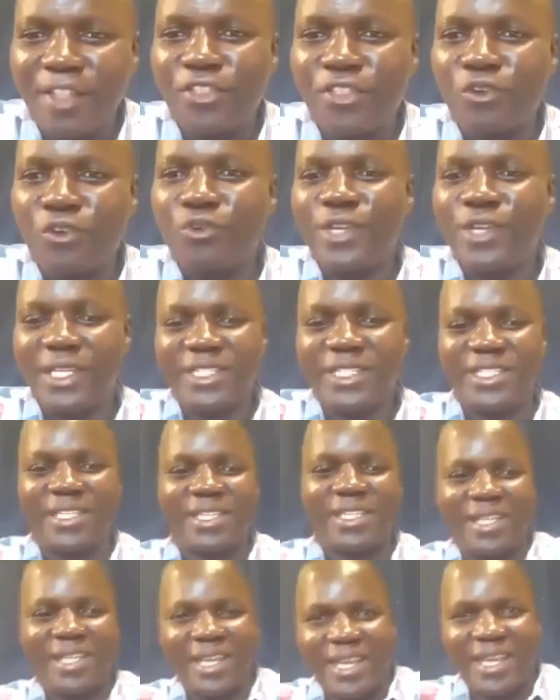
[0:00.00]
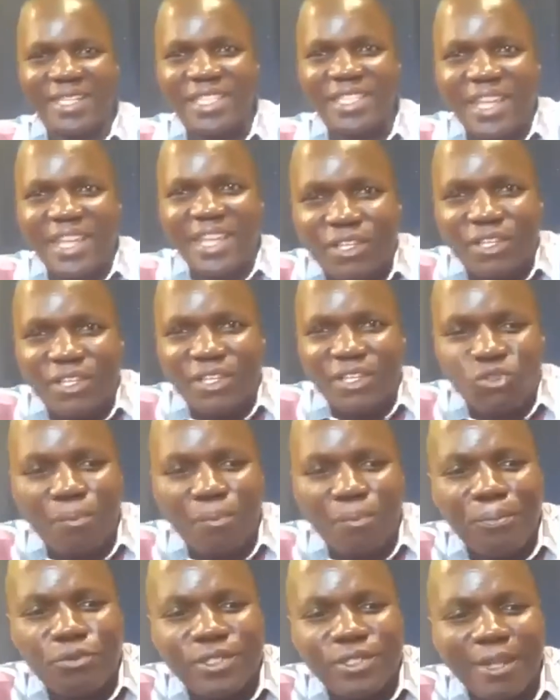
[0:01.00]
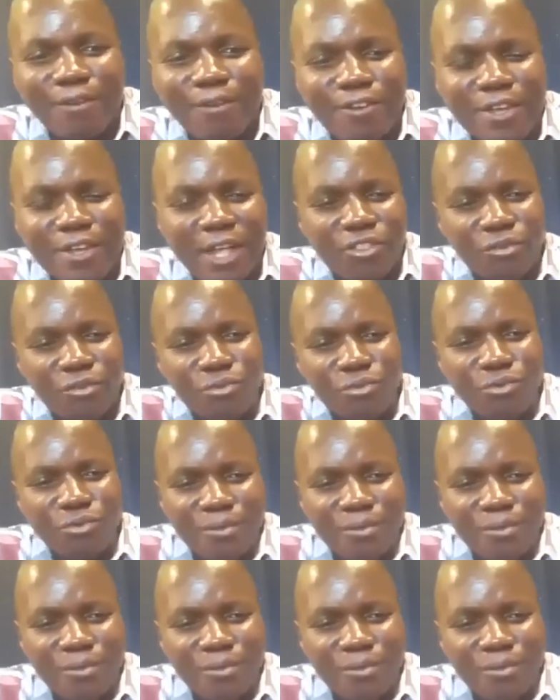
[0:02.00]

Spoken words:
through it? Let's try to put the finger through.